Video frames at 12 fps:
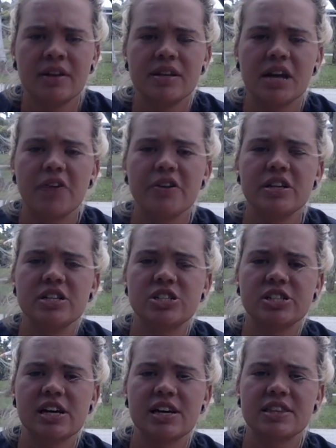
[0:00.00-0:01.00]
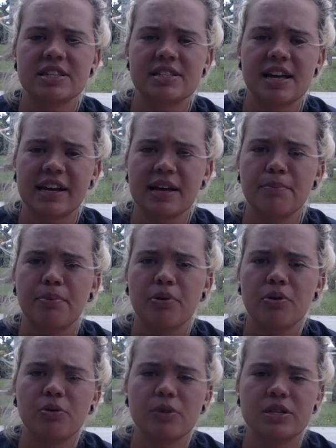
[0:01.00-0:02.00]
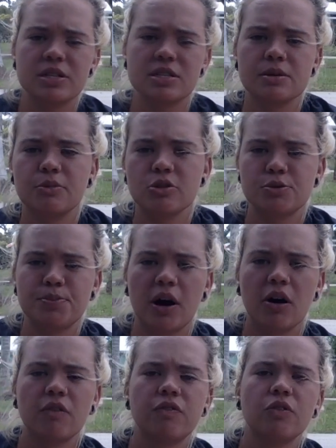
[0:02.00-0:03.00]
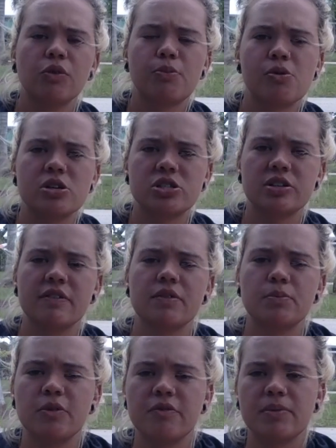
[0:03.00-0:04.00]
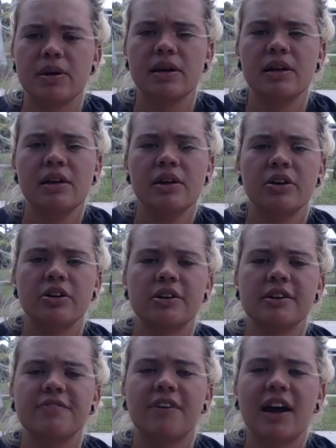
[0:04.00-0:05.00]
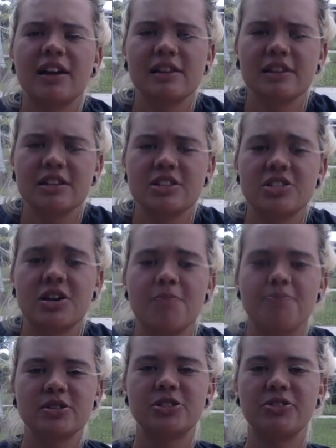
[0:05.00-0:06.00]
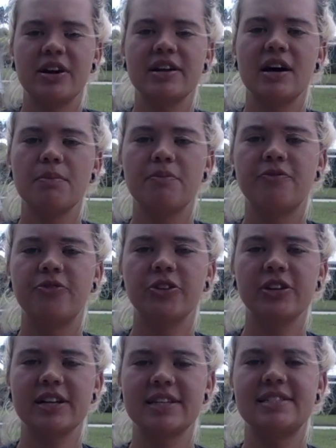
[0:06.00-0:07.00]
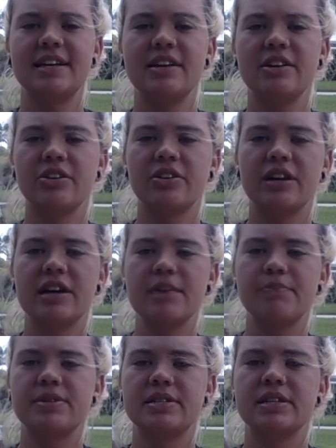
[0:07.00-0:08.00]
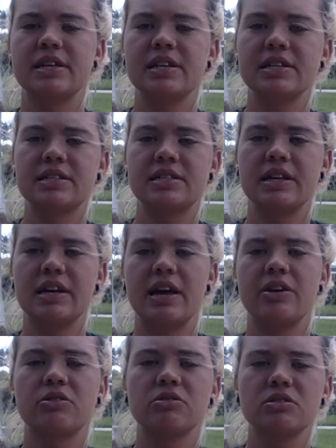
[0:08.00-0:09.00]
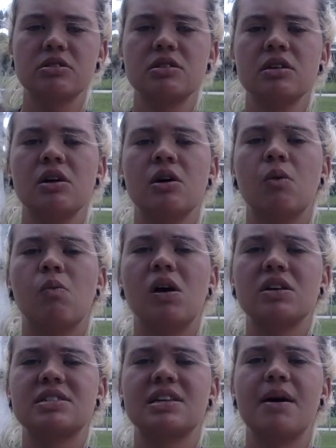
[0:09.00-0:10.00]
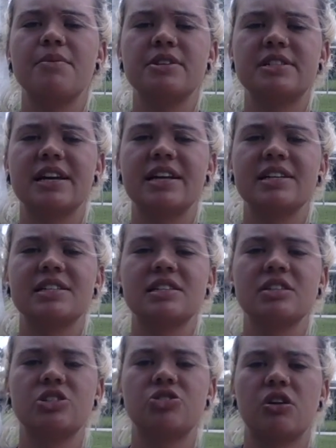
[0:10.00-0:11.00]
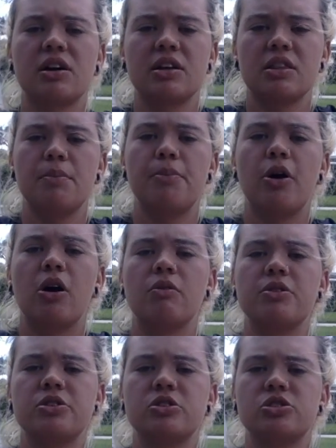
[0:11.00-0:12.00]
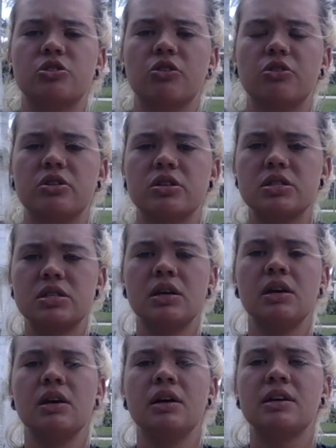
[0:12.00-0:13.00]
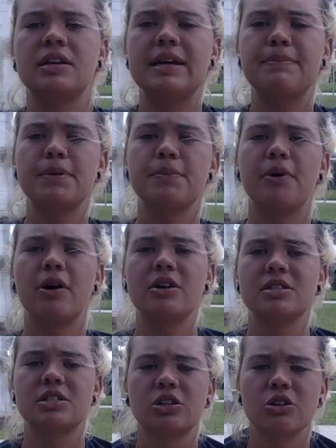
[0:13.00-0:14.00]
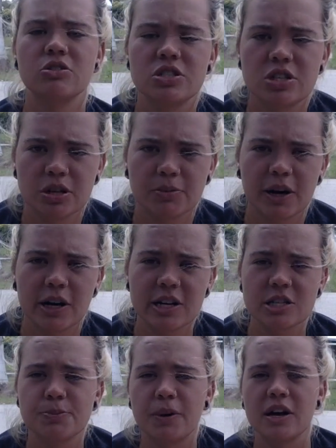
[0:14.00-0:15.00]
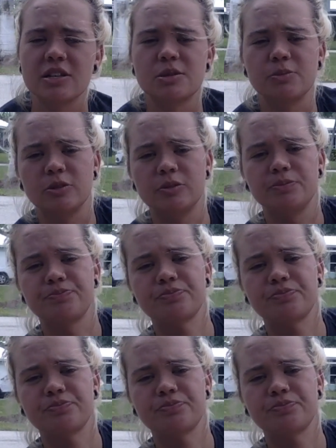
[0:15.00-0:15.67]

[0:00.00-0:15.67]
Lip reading: Now initiate the second pull, which is the most powerful portion of the movement. You're going to violently jump straight up, fully extending your hips, knees, and ankles, while simultaneously shrugging the bar with your shoulders. Keep the bar as close to your body as possible.